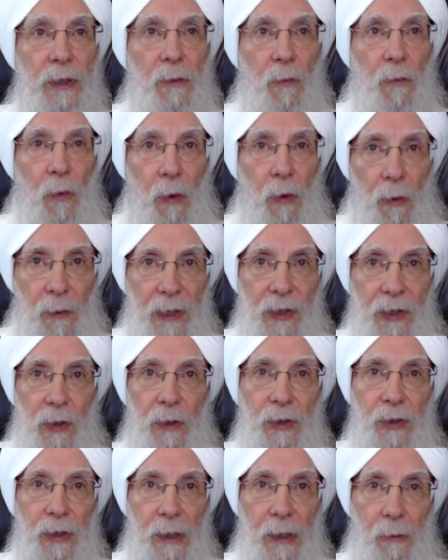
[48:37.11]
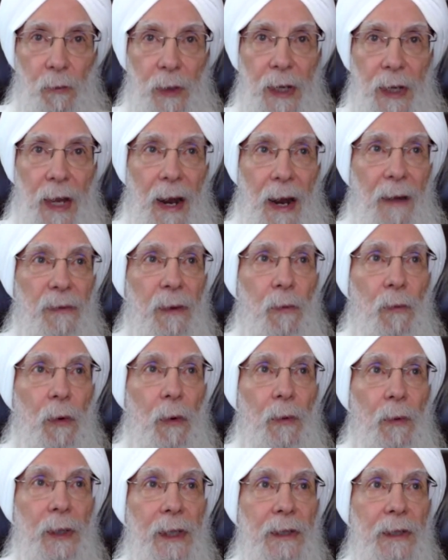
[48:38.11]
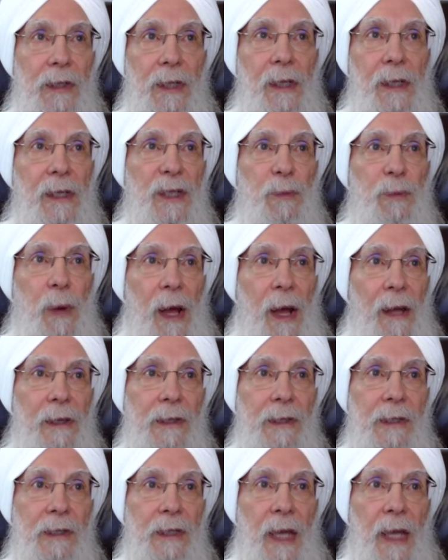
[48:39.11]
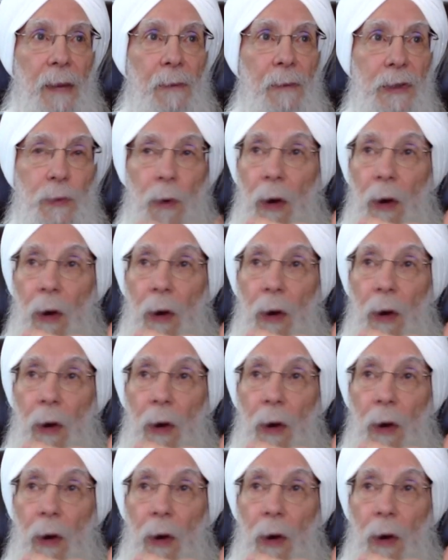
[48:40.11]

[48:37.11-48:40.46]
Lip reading: The more research that we have, the more we can see these policy statements.